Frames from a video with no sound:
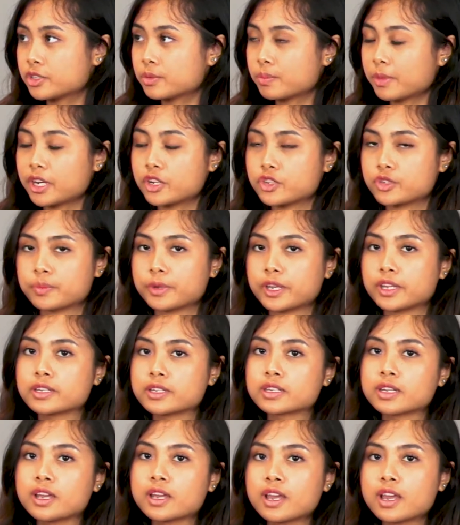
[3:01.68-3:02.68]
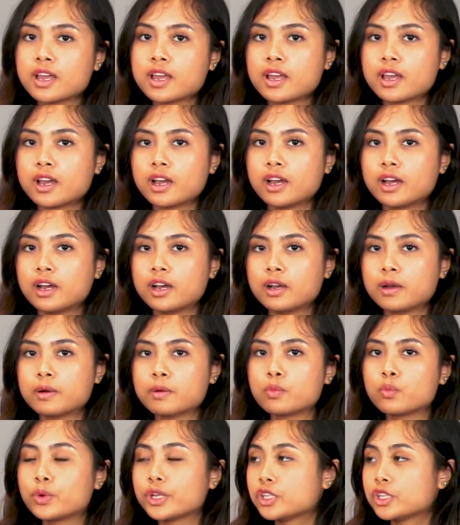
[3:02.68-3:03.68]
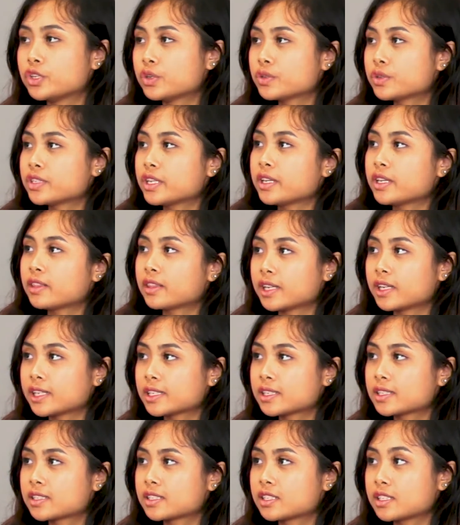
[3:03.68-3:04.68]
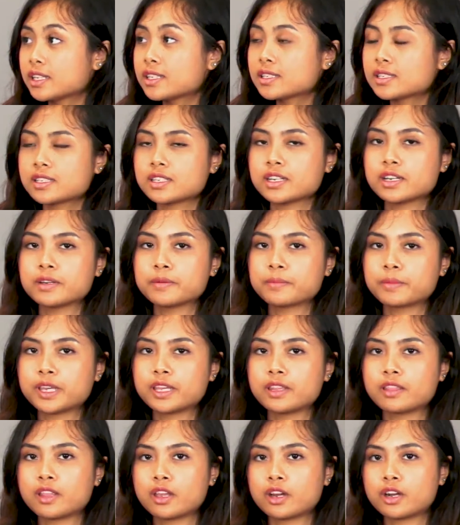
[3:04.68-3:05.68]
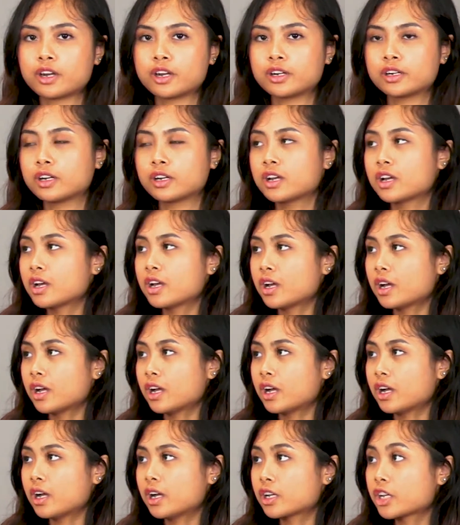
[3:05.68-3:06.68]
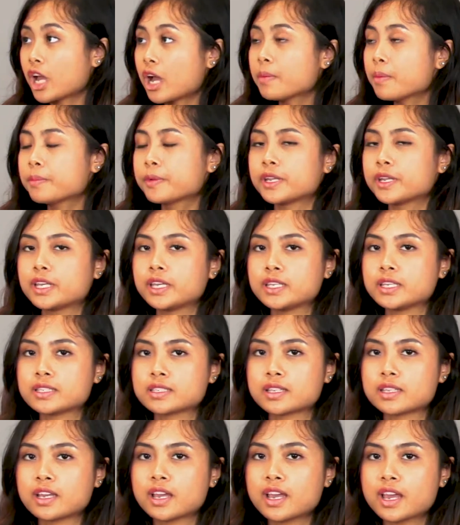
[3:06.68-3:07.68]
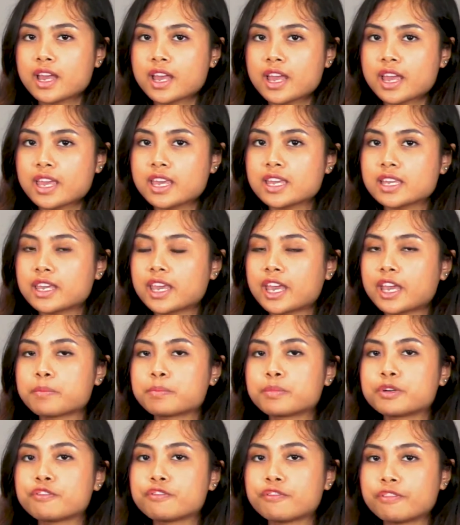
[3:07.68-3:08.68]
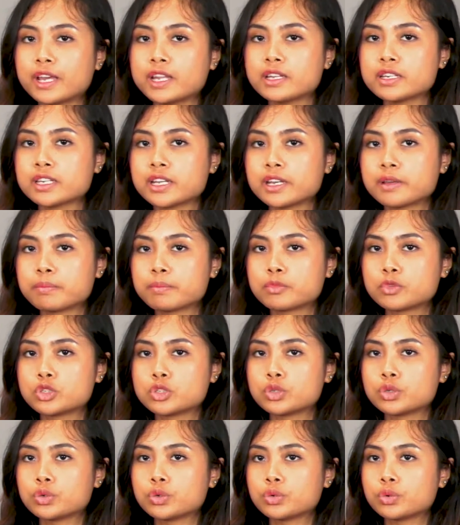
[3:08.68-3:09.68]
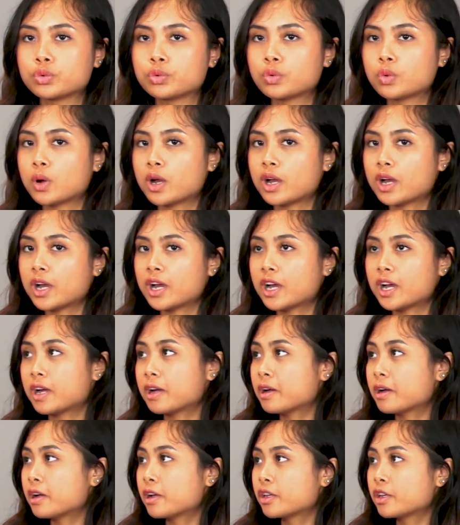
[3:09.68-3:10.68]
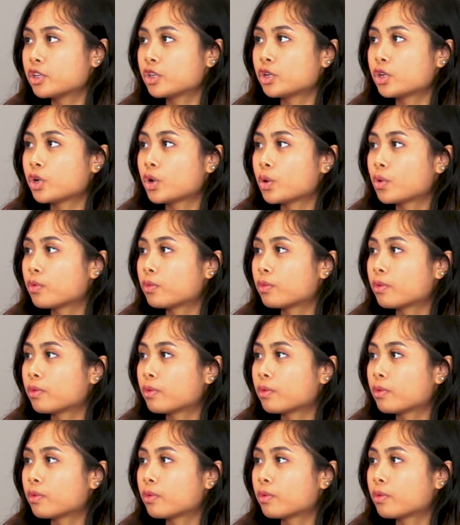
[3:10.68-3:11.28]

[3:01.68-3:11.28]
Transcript: management. Uh, with using this system in their uh, companies, it can prevent them to you know,